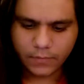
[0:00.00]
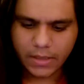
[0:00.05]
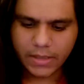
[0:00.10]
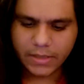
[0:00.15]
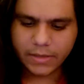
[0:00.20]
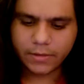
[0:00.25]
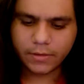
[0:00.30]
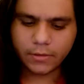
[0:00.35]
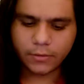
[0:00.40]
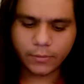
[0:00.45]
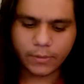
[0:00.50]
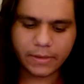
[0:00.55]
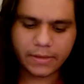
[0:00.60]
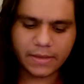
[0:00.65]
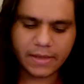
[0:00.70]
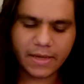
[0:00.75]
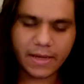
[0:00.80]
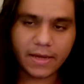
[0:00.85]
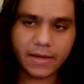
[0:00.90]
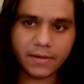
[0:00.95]

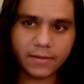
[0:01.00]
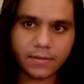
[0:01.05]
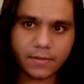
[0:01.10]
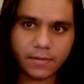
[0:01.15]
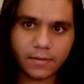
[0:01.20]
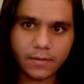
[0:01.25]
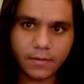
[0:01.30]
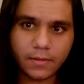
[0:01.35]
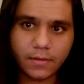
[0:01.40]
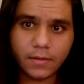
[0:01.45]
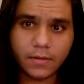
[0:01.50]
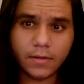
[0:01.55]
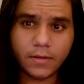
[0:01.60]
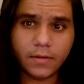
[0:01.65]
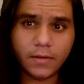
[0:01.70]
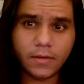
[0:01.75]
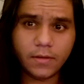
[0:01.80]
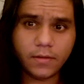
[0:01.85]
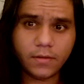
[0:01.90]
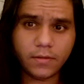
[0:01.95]
1828,
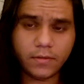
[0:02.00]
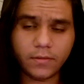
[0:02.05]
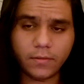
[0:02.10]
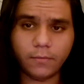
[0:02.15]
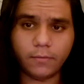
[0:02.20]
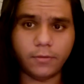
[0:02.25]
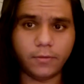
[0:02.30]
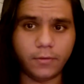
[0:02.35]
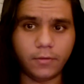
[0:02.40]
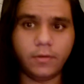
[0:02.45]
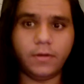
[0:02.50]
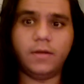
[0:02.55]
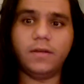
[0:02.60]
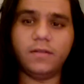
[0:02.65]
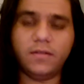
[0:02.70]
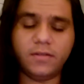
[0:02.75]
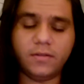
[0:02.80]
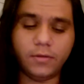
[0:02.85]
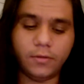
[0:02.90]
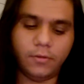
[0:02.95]
so 30
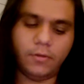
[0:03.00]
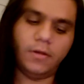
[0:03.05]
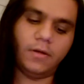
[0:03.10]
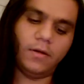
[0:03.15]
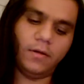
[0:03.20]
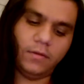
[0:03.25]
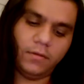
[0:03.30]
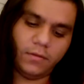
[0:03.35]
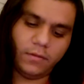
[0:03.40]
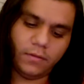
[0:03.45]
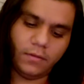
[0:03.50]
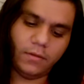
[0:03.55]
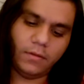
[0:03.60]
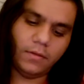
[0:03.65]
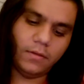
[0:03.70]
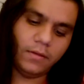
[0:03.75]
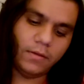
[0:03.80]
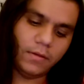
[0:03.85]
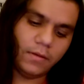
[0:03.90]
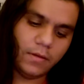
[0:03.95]
is two years,
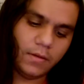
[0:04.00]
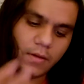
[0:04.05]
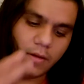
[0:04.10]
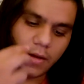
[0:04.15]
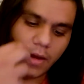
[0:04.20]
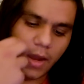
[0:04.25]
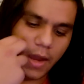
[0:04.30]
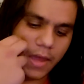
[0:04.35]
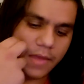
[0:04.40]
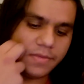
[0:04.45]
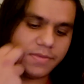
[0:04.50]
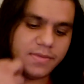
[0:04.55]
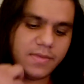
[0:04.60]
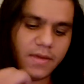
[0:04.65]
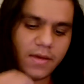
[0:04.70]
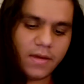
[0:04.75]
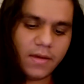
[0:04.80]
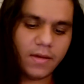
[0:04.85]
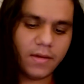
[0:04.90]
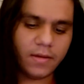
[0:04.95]
and
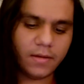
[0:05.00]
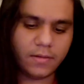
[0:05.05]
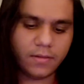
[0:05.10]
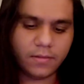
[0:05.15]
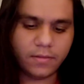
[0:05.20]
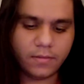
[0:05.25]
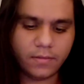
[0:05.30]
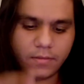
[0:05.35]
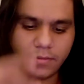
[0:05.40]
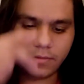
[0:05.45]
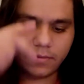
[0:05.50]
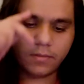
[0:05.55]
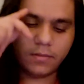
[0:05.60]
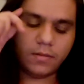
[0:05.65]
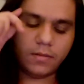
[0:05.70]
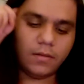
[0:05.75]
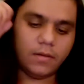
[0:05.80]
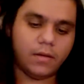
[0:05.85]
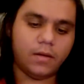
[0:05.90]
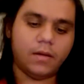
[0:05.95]
then
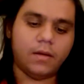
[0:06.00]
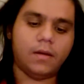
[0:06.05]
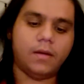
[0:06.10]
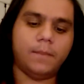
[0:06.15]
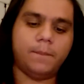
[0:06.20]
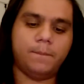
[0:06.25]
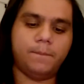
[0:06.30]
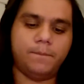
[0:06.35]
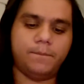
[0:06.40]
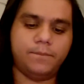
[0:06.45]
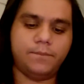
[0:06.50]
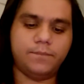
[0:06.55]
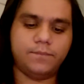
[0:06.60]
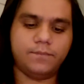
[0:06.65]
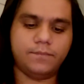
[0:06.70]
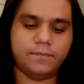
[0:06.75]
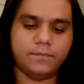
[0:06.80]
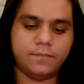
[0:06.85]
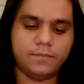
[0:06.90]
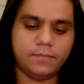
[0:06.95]
um,
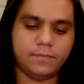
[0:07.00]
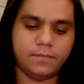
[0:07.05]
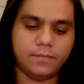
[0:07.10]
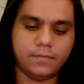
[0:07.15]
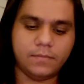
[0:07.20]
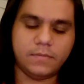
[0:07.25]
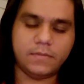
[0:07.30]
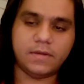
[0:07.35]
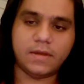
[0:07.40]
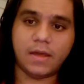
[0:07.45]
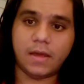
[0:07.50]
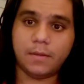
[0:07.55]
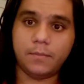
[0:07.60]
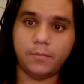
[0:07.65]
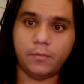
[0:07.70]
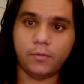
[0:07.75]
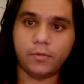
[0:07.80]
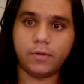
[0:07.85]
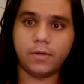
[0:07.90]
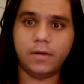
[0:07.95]
10
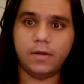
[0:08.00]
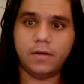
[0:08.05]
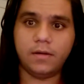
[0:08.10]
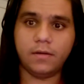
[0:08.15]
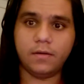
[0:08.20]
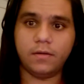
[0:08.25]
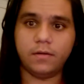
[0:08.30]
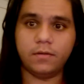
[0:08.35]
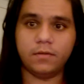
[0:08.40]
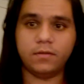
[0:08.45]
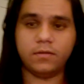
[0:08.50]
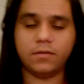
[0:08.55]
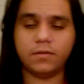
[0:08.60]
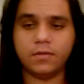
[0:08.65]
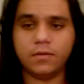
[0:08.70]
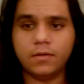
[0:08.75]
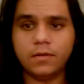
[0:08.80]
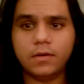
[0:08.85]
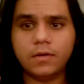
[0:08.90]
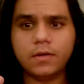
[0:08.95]
more
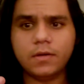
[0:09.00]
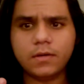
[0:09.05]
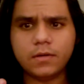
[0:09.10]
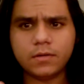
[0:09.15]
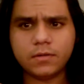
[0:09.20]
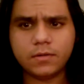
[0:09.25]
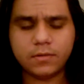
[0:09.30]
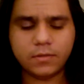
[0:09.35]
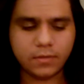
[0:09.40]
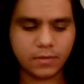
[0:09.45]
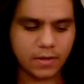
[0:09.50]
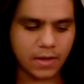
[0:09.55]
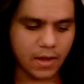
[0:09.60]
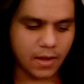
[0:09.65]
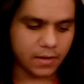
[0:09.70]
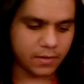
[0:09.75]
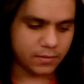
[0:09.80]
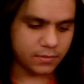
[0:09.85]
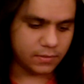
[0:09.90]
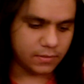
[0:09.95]
years to
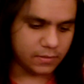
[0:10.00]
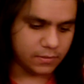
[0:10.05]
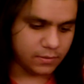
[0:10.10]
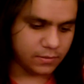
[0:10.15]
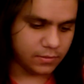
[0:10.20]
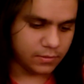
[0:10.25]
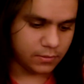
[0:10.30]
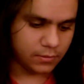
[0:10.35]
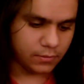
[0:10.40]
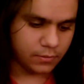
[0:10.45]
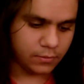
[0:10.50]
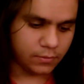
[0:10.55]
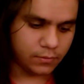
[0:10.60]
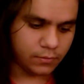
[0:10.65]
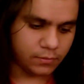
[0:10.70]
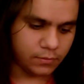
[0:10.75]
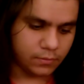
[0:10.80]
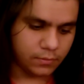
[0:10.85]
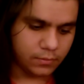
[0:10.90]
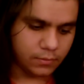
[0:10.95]
get
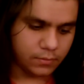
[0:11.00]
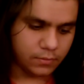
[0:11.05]
to